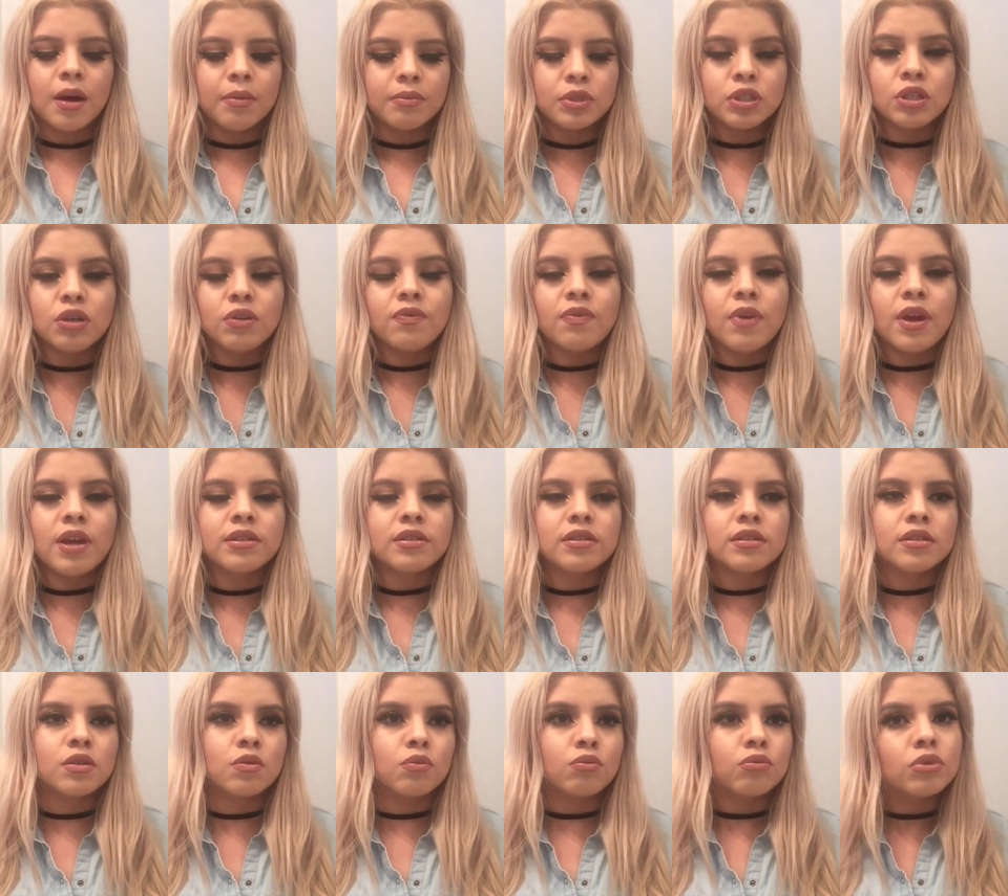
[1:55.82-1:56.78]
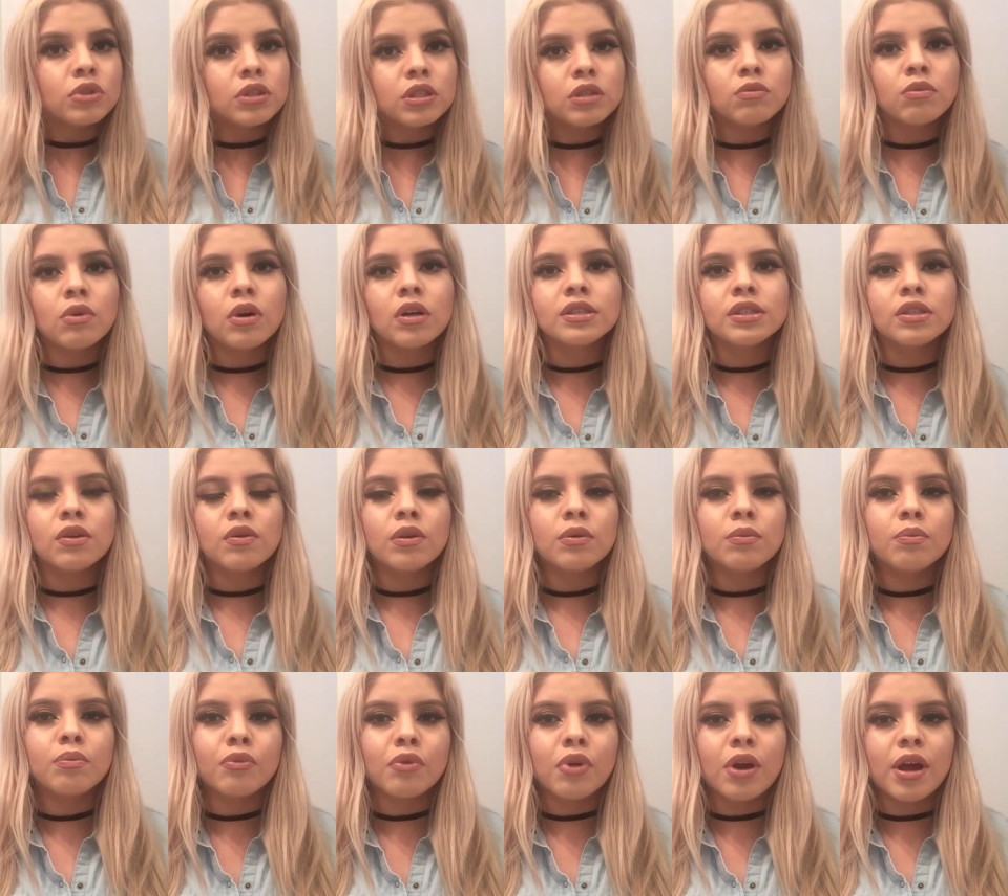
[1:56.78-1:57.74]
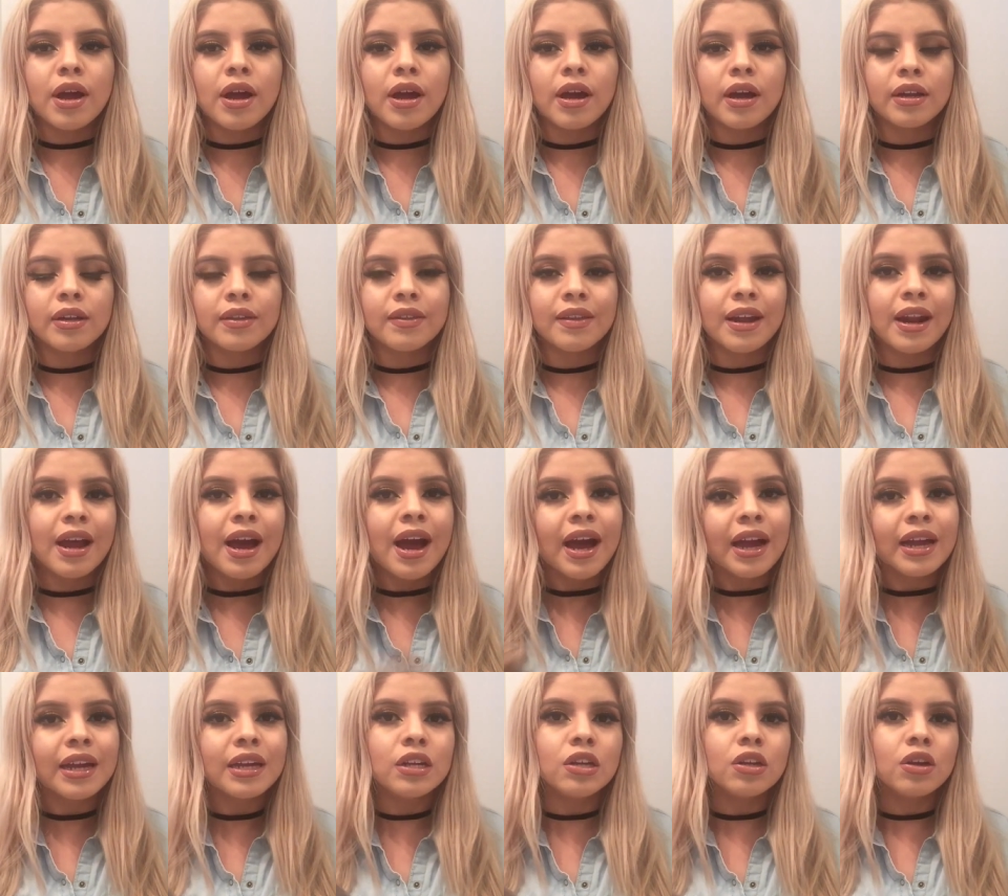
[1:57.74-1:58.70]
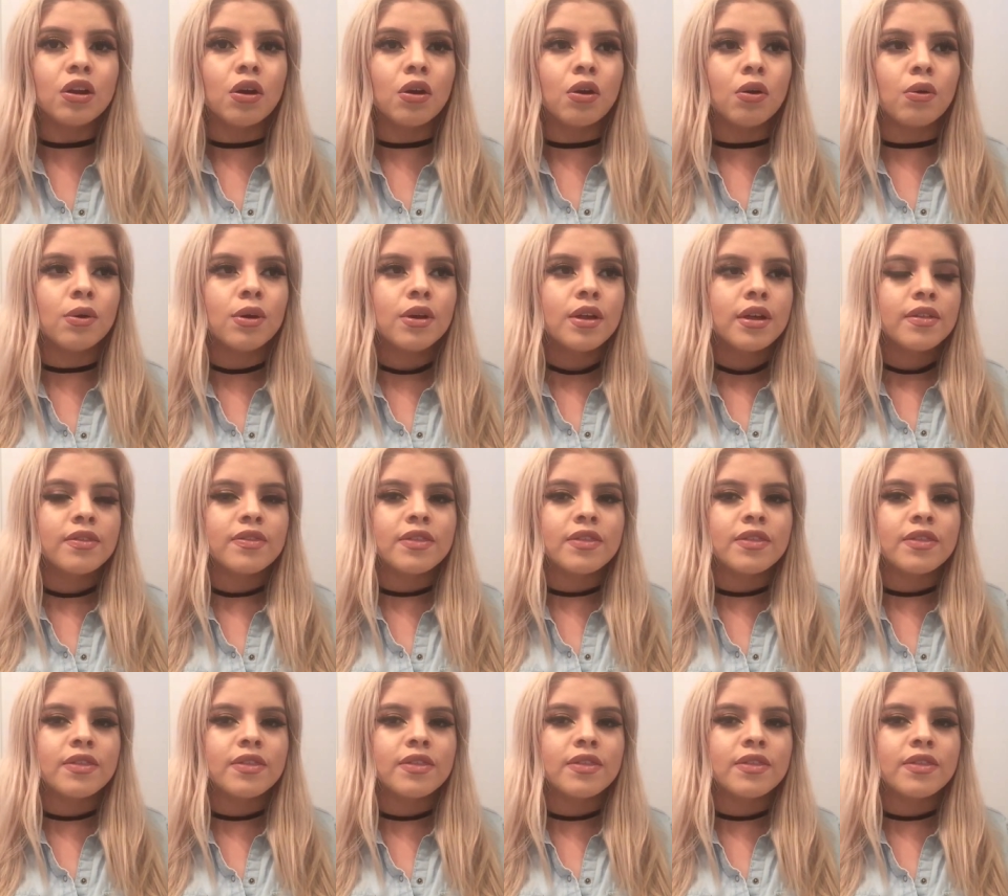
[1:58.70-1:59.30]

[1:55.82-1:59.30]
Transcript: Too Faced is a really well-known brand that I know